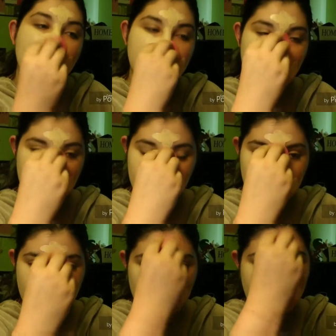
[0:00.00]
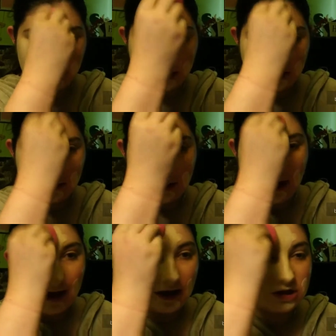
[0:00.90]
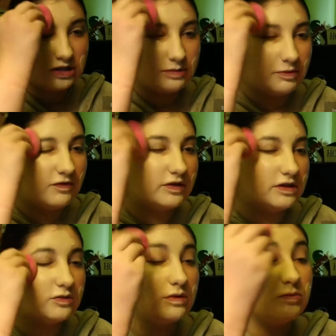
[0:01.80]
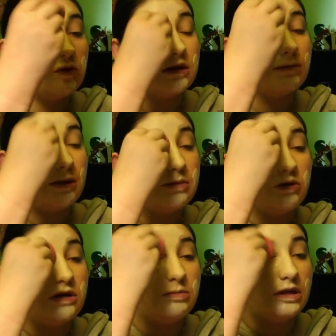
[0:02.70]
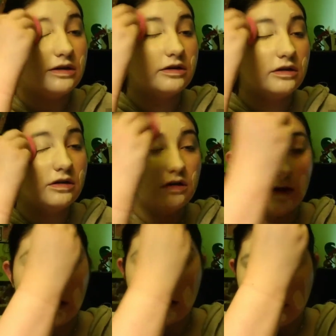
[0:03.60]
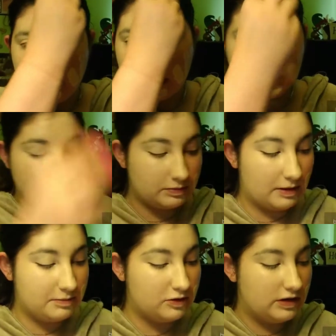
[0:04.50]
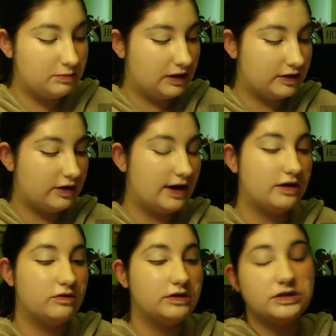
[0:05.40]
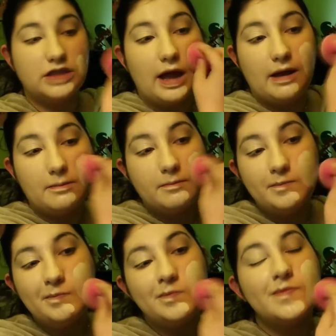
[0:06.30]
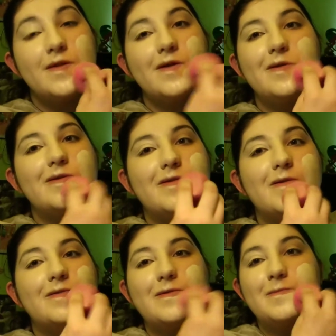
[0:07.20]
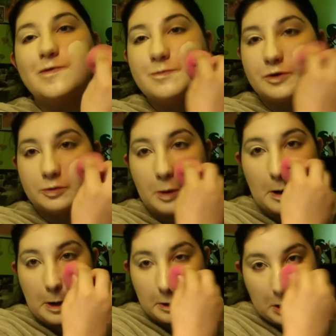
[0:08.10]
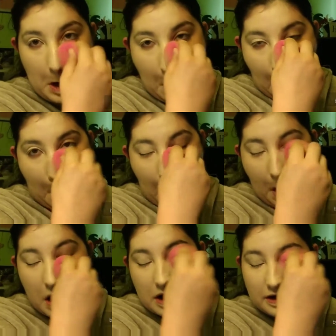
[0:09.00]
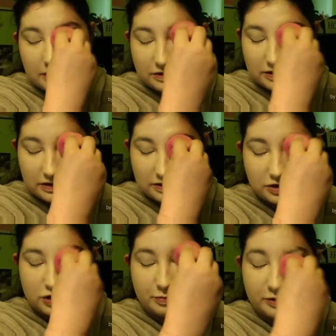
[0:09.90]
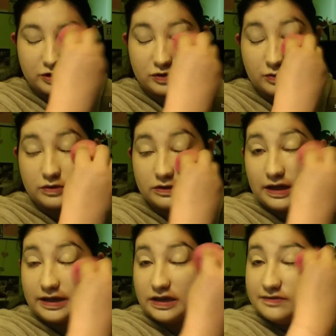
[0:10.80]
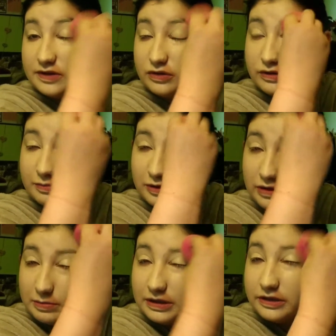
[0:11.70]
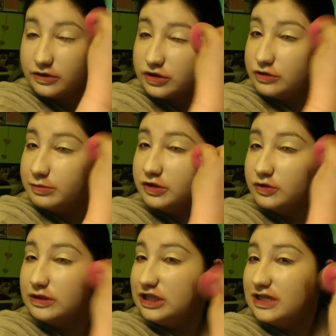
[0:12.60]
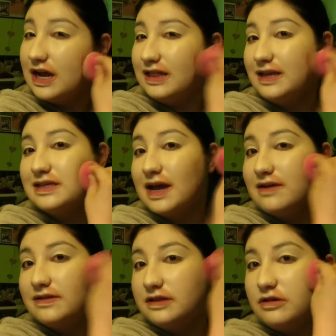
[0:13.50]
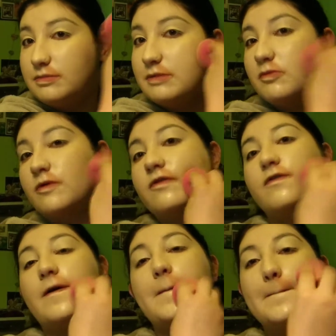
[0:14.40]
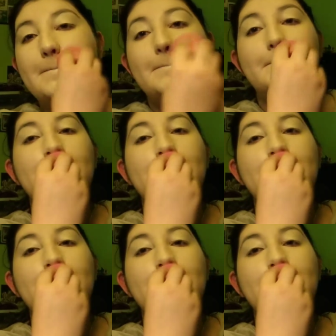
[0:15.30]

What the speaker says: It's actually pretty good. I actually prefer this one more than my Beauty Blender. Because with my Beauty Blender, I noticed that it soaks up too much product. And it's super, like, even though the Beauty Blender is super squishy, I like to have a little bit more firm